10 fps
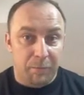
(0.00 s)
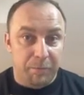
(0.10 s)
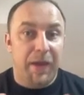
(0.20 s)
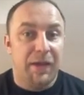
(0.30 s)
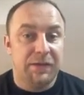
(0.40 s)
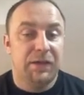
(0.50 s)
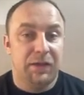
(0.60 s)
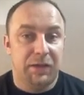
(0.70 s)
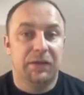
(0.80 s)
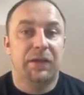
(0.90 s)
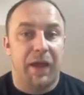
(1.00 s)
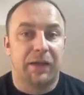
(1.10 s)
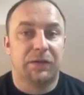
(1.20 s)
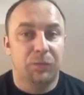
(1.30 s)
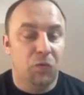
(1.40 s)
basically in the
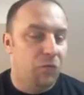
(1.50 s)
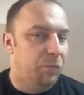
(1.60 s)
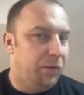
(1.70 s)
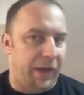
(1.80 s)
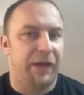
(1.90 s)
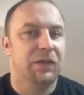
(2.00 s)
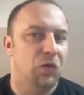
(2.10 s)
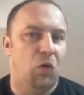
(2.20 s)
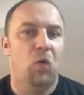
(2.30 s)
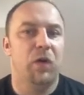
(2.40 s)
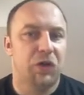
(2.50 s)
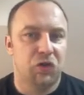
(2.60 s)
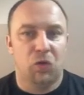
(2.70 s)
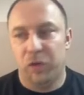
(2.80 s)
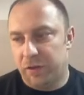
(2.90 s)
next move, black is always
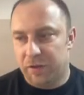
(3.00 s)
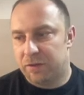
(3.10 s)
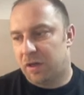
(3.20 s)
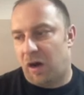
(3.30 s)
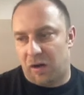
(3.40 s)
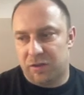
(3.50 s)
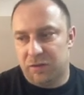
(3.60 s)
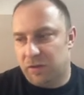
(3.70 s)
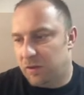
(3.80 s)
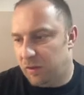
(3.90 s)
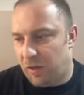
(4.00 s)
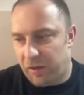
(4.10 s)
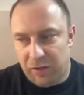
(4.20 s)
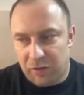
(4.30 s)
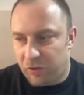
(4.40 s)
showing his cards. Uh,
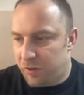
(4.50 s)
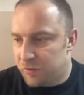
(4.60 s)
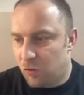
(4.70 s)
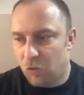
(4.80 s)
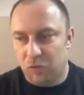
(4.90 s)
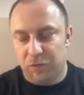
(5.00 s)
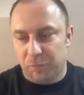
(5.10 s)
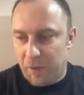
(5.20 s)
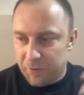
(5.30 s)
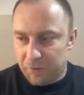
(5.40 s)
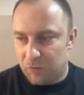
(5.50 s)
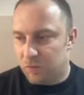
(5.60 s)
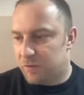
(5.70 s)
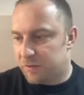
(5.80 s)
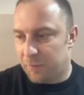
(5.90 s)
either he's going maybe into
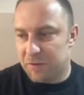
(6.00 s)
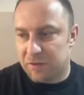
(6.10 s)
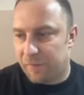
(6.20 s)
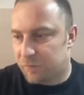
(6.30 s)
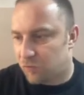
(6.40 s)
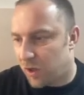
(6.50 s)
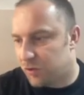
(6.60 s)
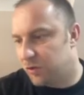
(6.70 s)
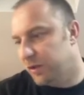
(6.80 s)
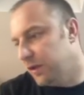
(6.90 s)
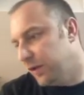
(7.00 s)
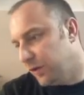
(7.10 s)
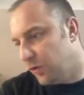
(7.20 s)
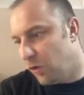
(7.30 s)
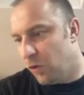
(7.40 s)
the semi-Slav structure, he
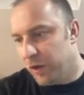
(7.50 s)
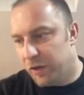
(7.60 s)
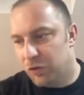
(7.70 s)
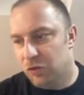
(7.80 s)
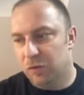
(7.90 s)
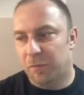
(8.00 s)
can go into the